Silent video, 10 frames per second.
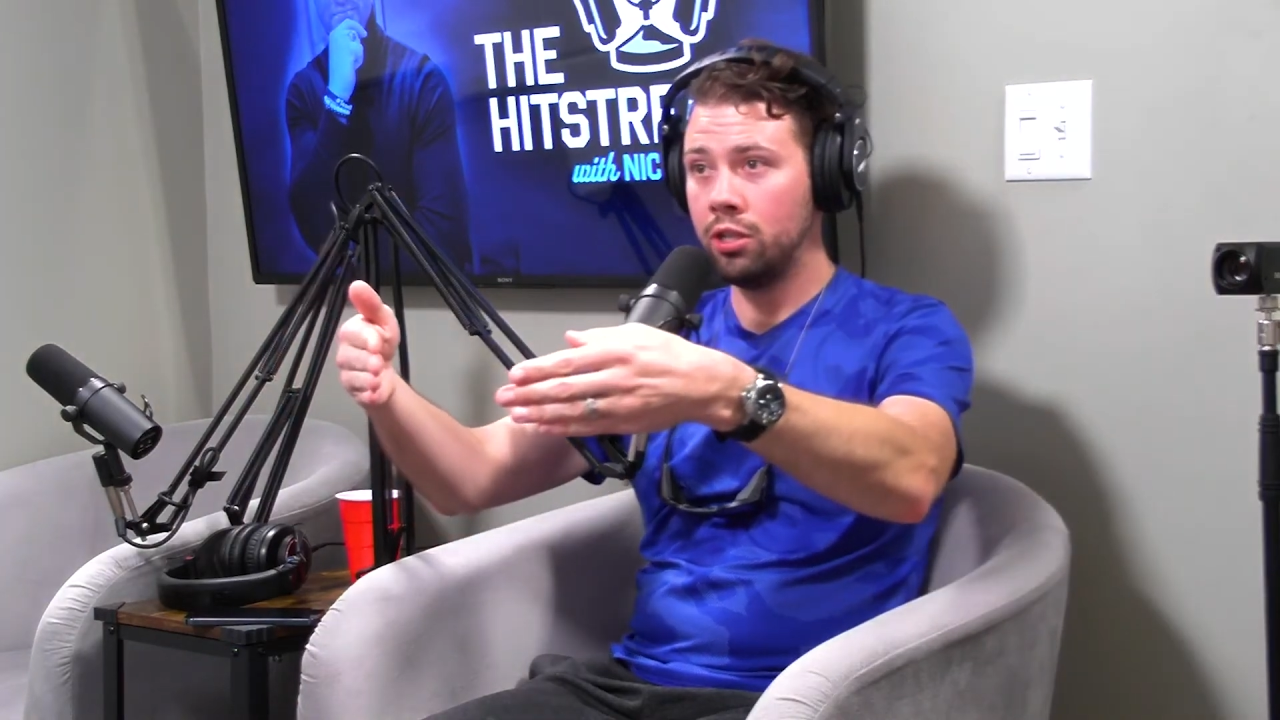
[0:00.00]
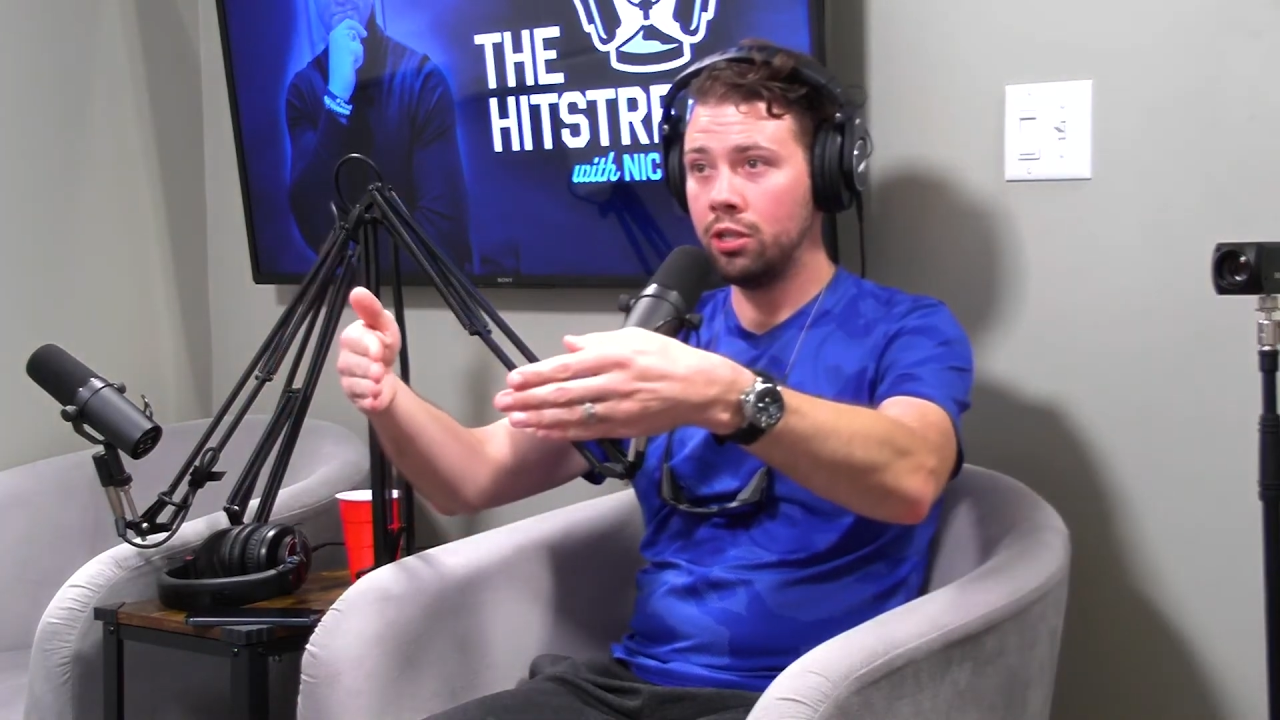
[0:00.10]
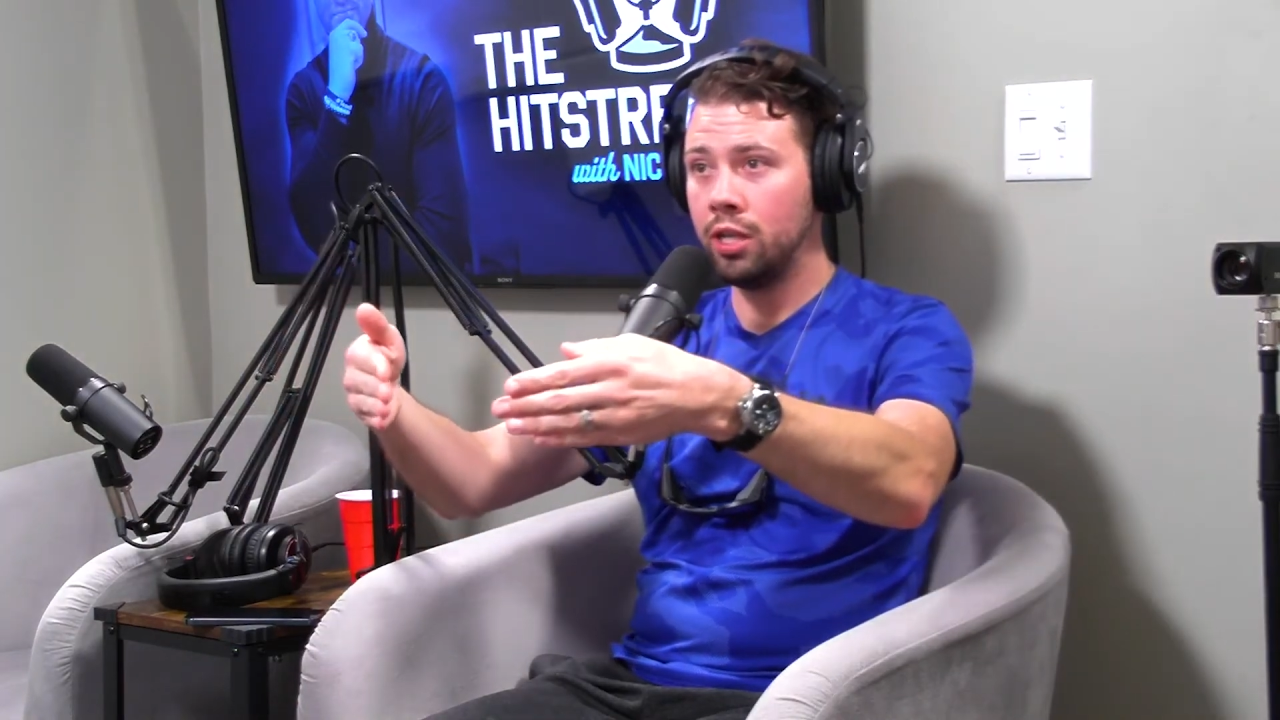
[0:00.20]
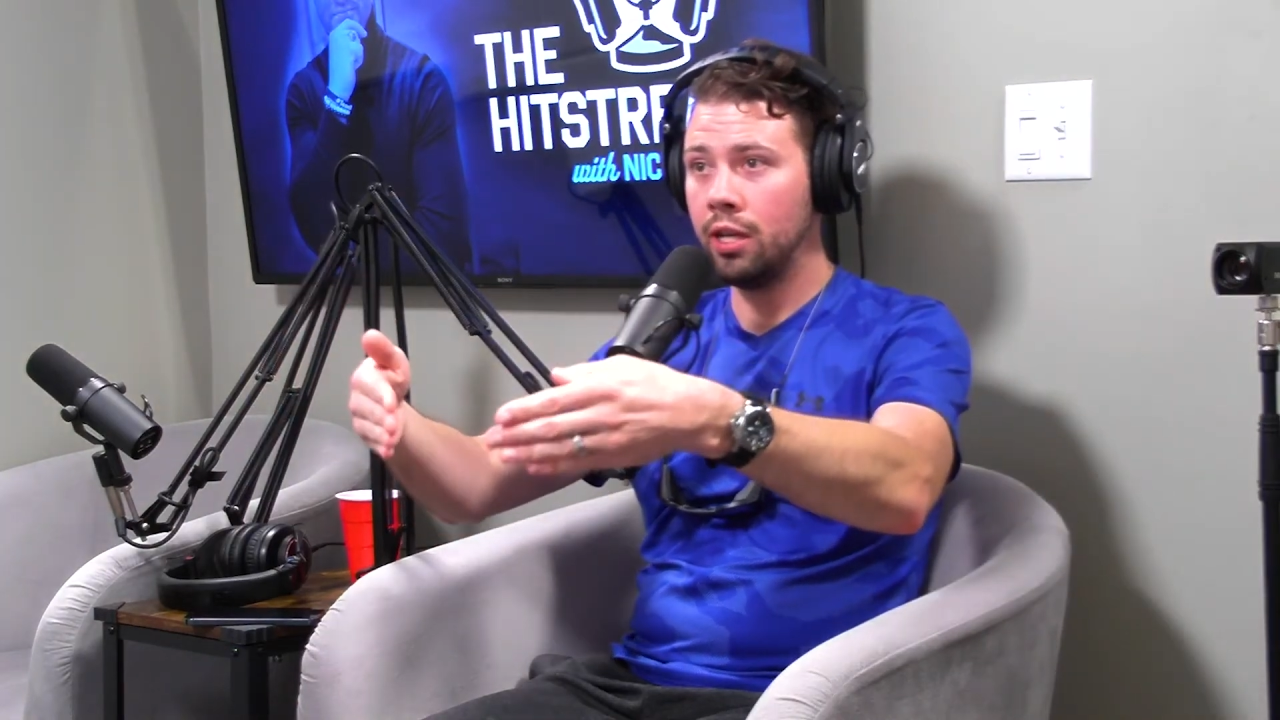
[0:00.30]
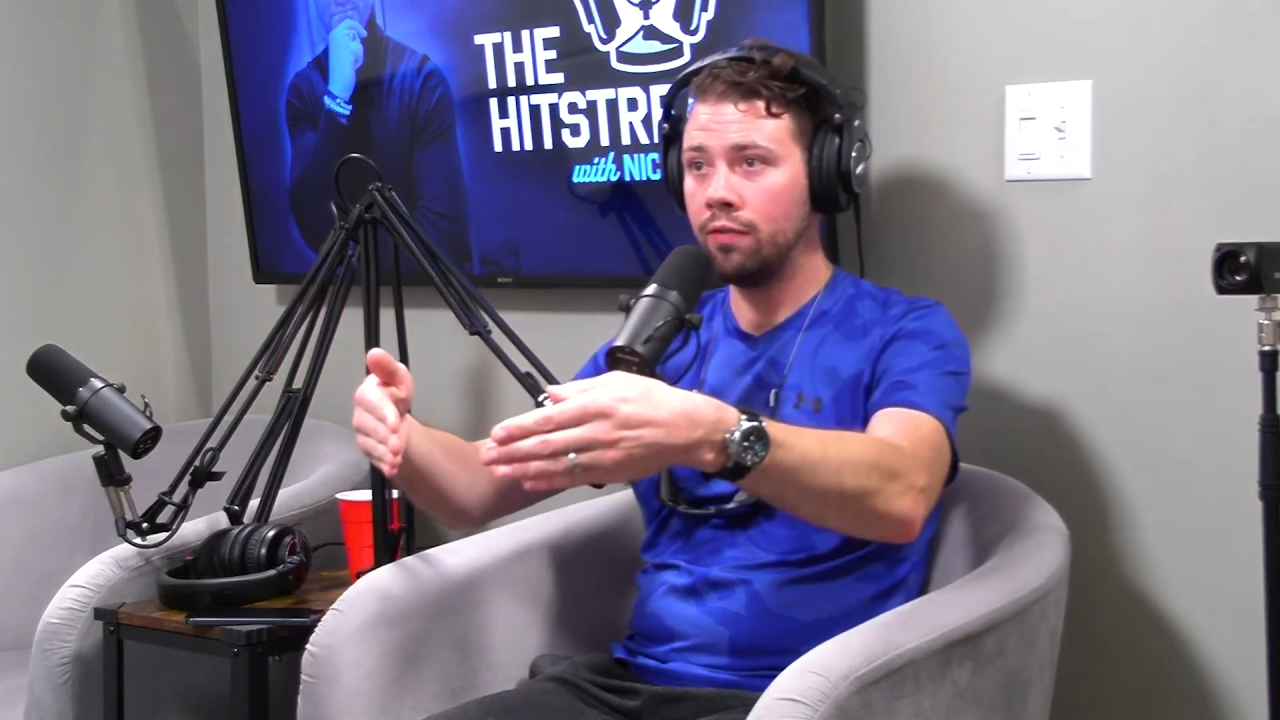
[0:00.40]
to
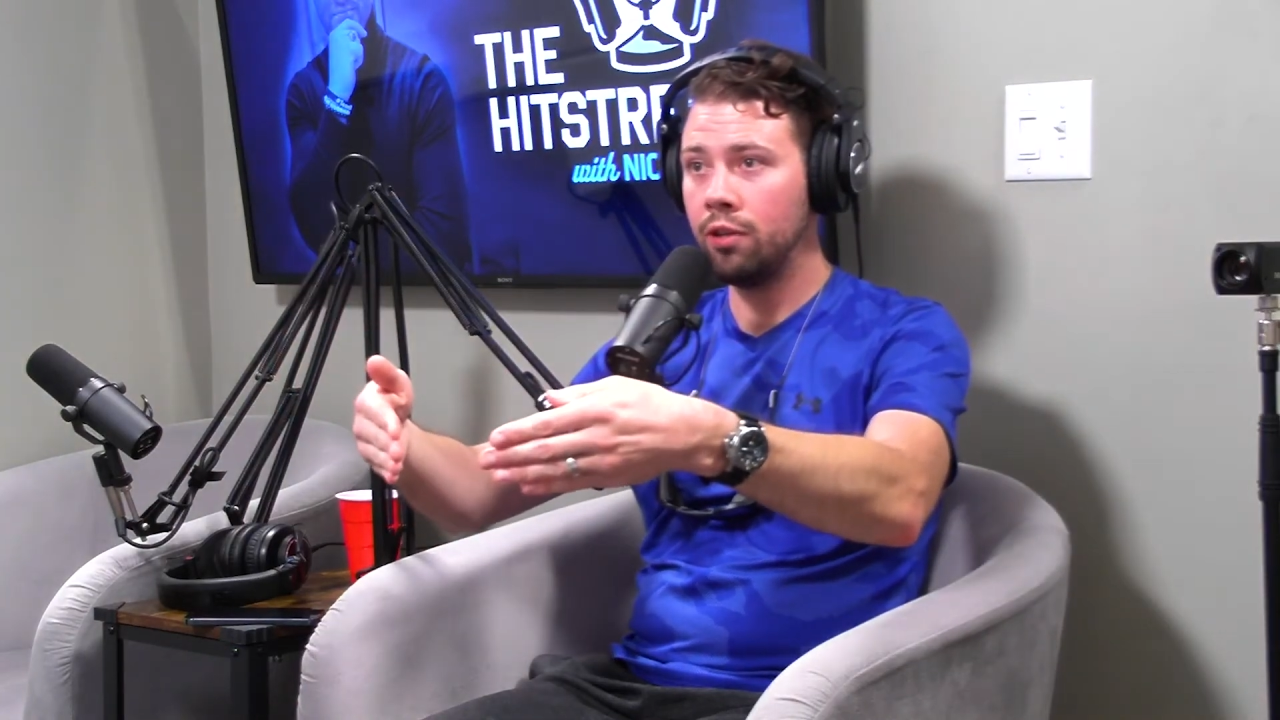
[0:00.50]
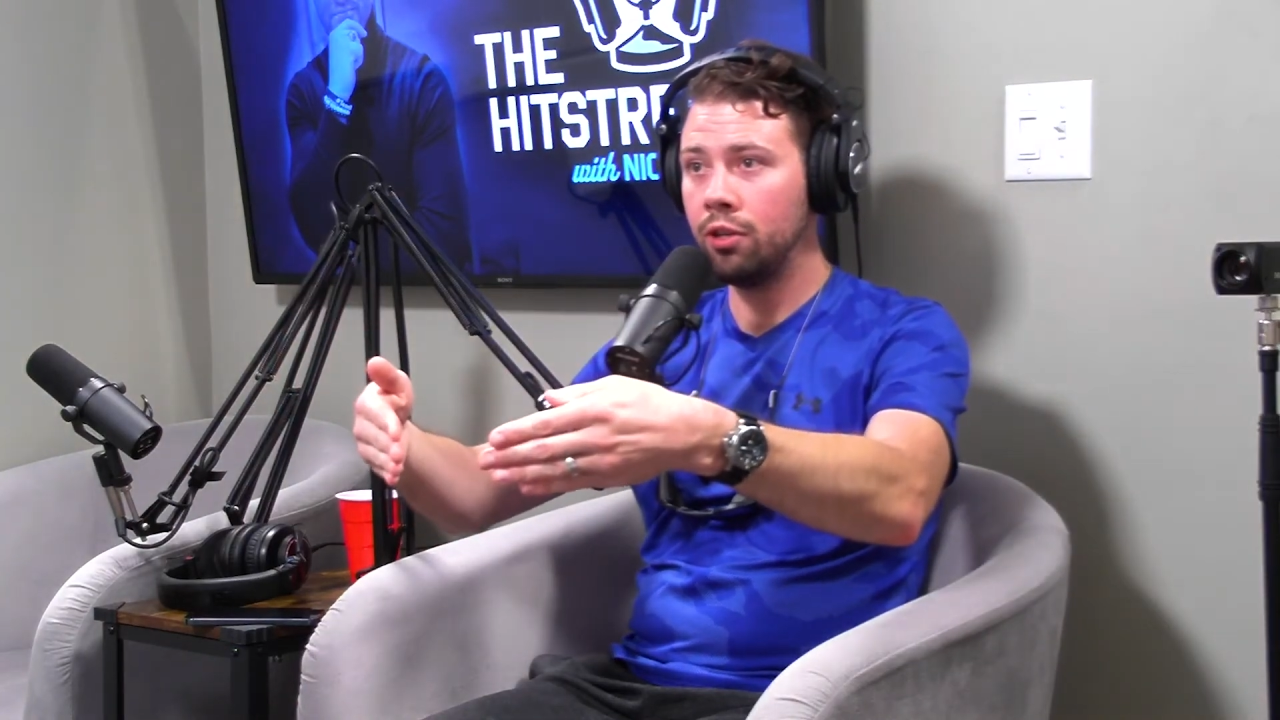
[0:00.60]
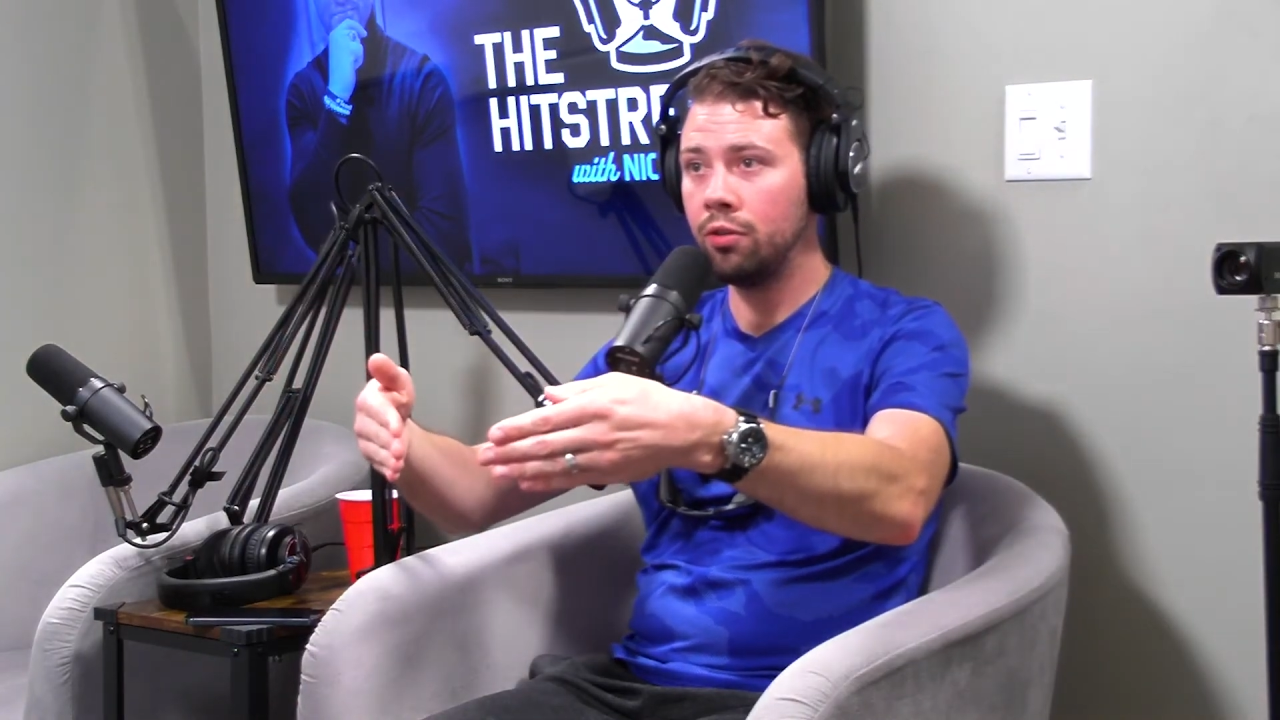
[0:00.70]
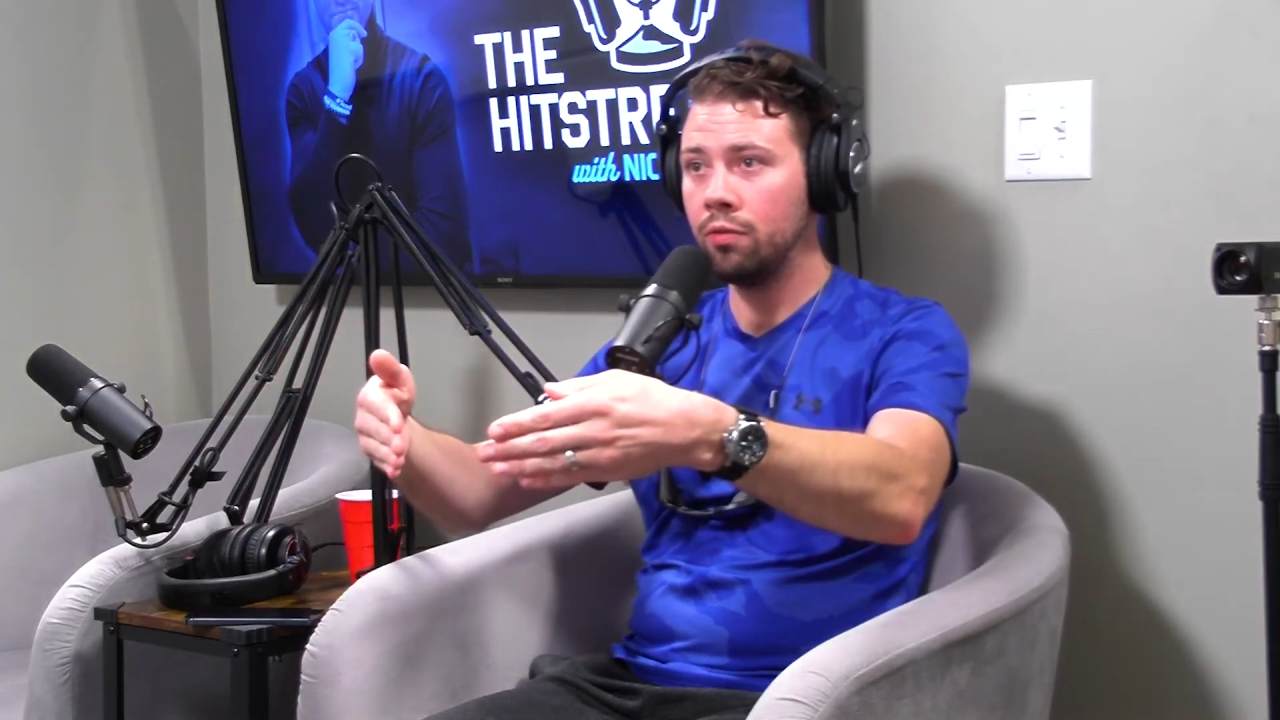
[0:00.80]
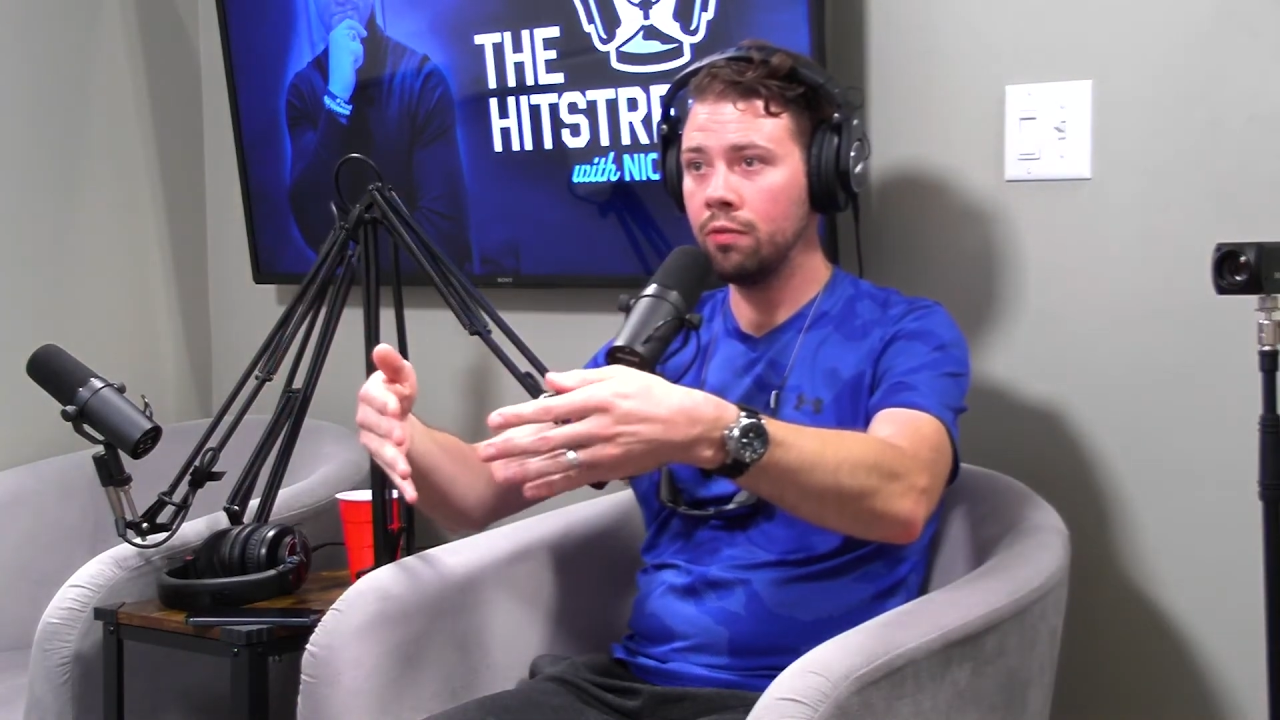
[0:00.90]
give you